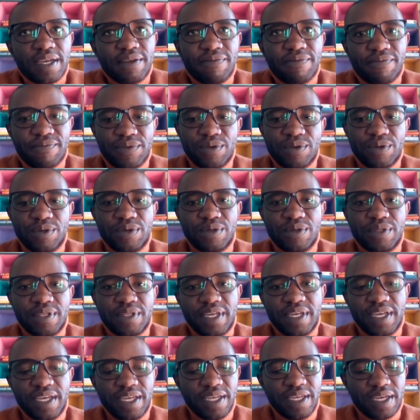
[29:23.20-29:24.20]
feel
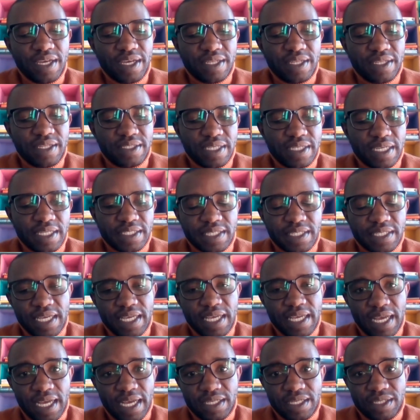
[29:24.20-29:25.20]
they, just
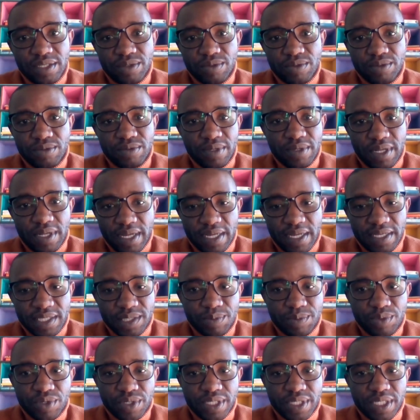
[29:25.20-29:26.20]
like Atul has
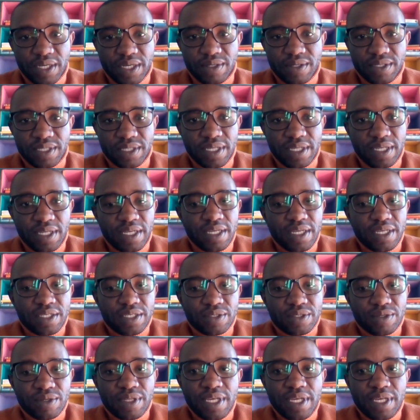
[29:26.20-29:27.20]
brought out,
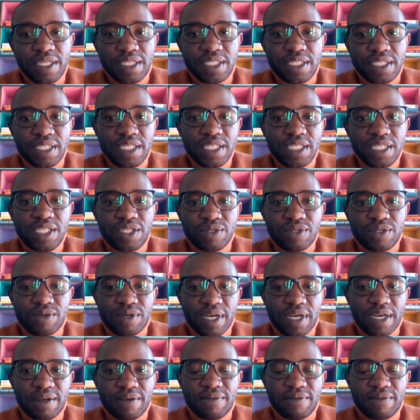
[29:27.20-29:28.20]
so there is need to
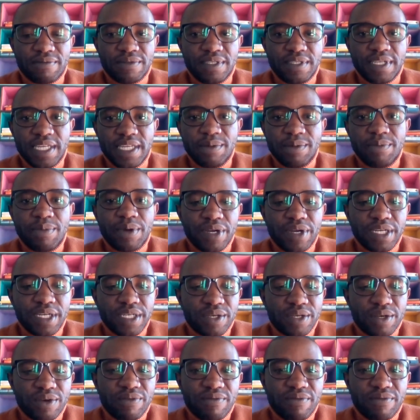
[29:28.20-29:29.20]
have
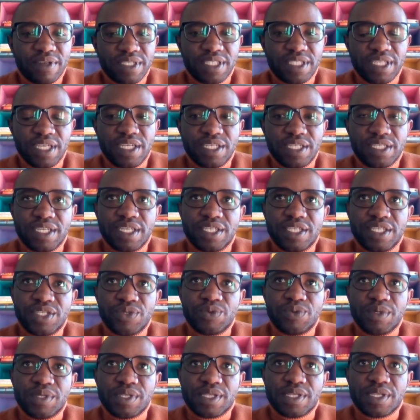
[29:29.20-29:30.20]
deliberate conversations
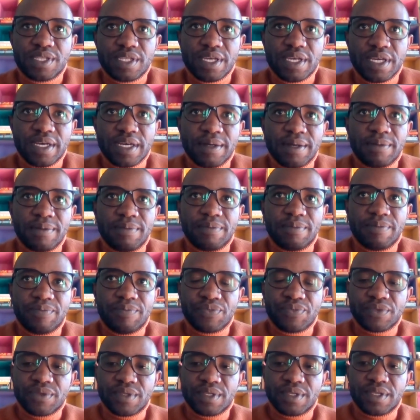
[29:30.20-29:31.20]
with
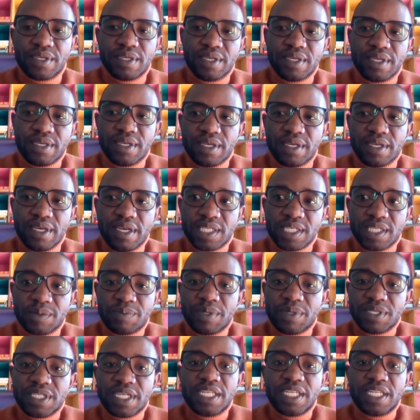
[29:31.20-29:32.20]

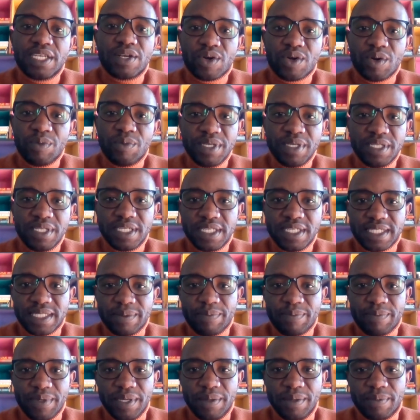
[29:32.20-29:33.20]
especially community
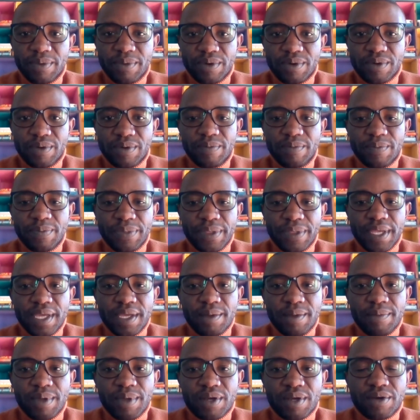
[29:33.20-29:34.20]
people,
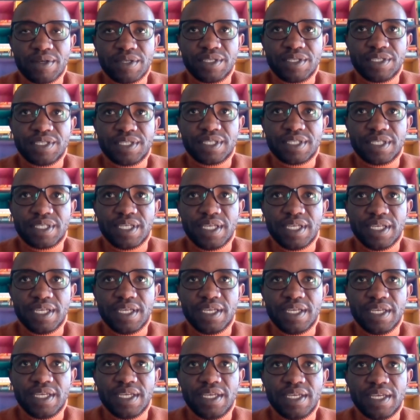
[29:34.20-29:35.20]
because
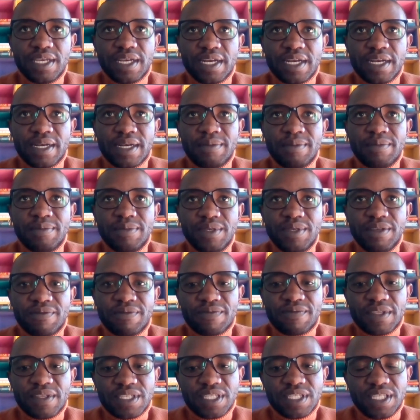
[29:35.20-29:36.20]

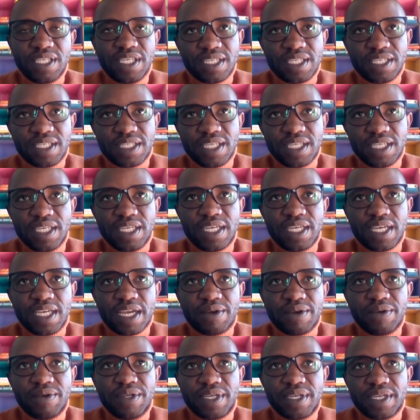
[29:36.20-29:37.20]
if the CSE
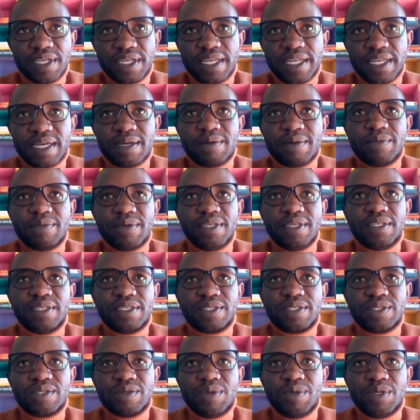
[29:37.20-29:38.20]
curriculum is
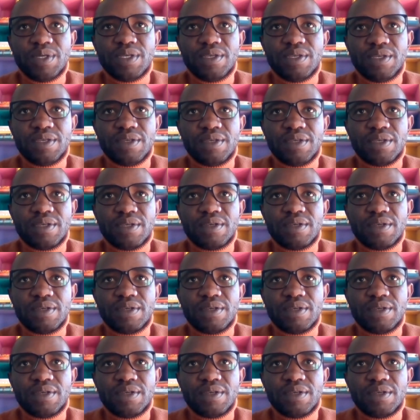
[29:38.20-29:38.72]
to be